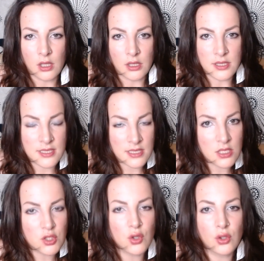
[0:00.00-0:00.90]

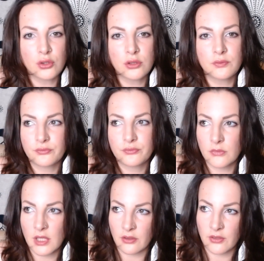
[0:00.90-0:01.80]
season,
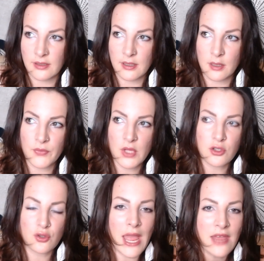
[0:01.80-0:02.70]
etc.
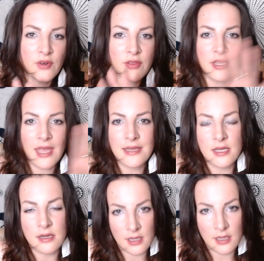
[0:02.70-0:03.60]
So everything has
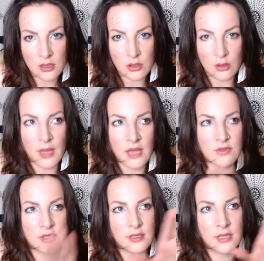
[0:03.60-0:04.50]
a rhythm,
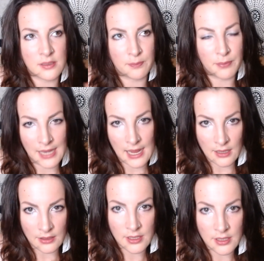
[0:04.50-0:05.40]
everything has a
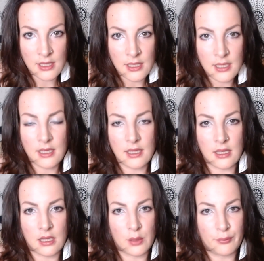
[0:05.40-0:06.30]
plan
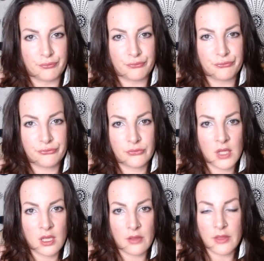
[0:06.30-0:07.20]

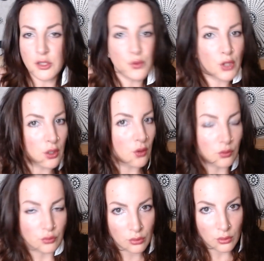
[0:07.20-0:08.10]
that you cannot
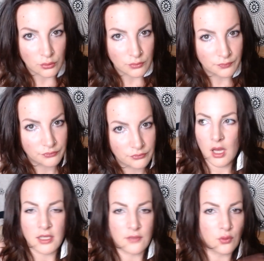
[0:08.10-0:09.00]
control.
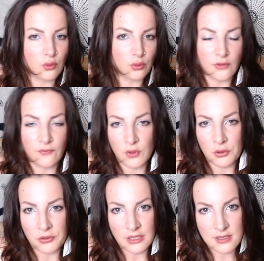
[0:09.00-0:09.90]
And if you go to the
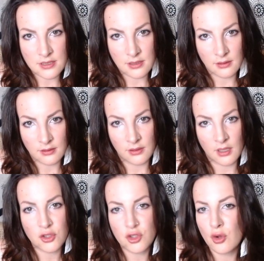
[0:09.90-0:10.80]
forest, there
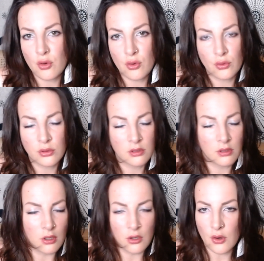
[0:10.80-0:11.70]
is no
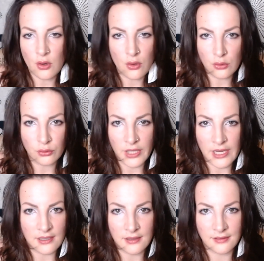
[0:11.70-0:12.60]
law
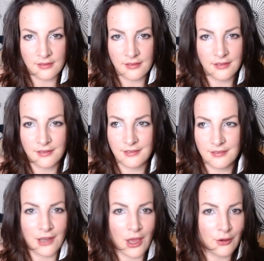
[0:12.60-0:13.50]
there. That, you
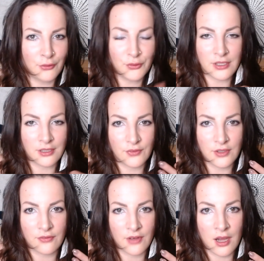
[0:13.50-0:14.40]
know, if
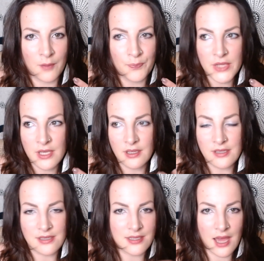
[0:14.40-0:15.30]
it's
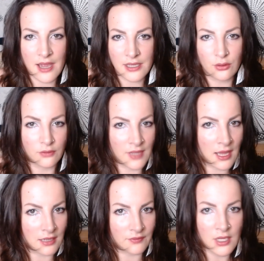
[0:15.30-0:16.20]
a cycle of
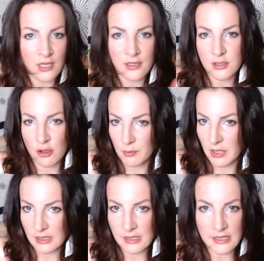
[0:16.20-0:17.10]
life.
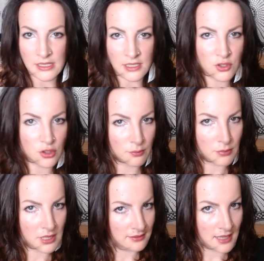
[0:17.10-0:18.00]
Somebody lives,
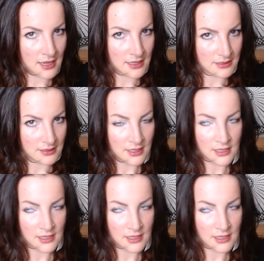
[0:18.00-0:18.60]
somebody die.